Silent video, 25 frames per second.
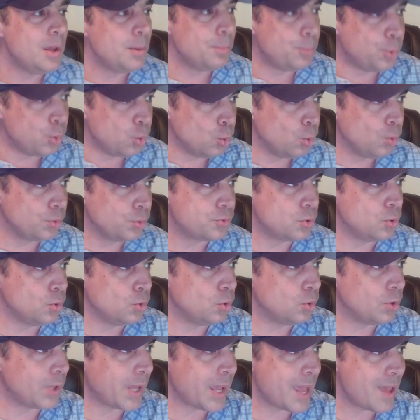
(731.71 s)

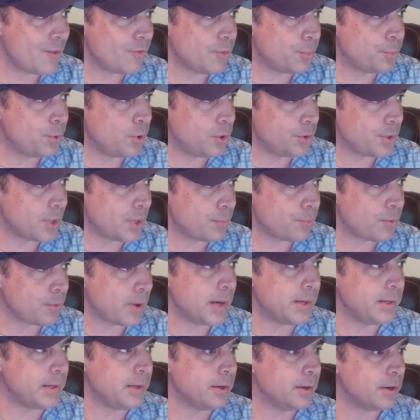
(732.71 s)
PoolTool, I have it pulled up
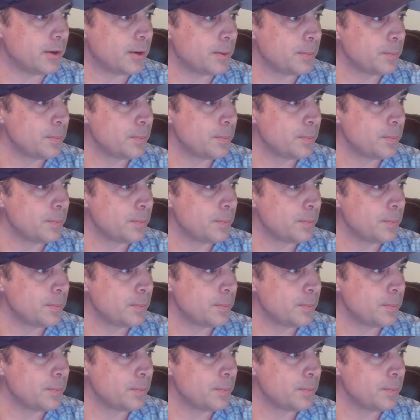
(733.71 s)
right here,